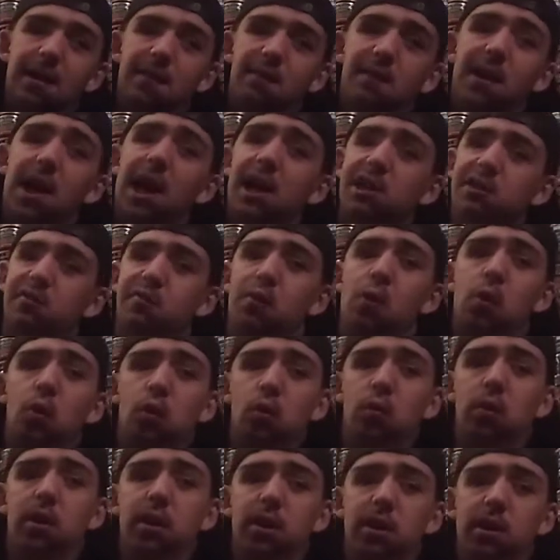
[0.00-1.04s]
Fast
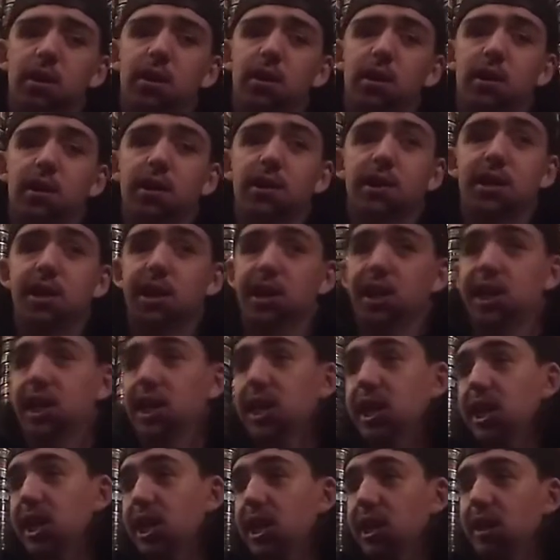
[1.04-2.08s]
forward to
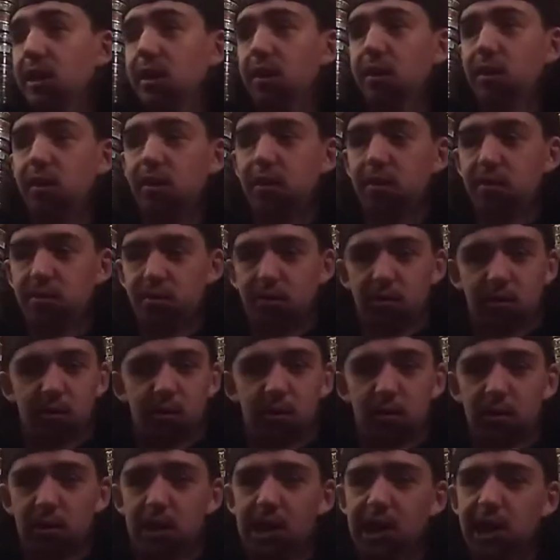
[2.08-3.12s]
years
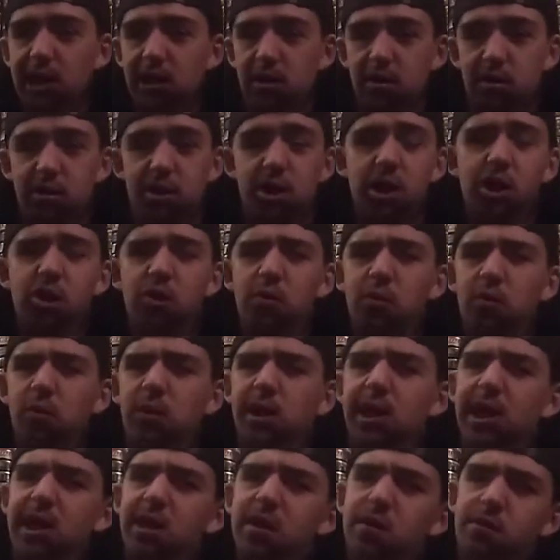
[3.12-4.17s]
later, 2
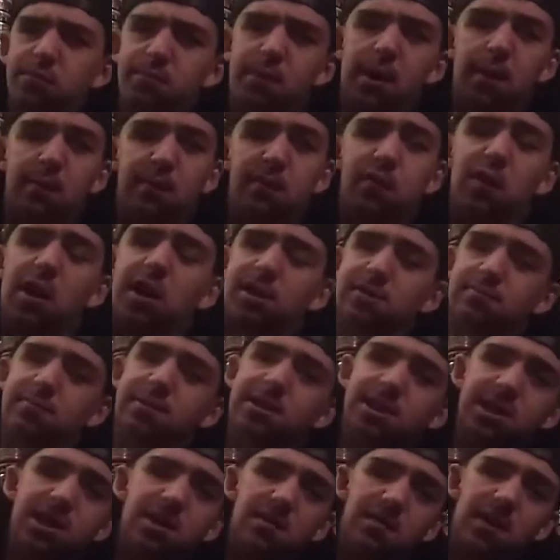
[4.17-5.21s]
years, man,
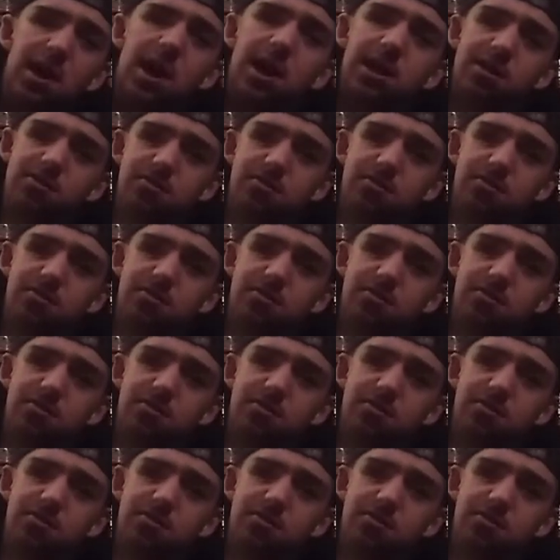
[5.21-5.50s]
freshman year of high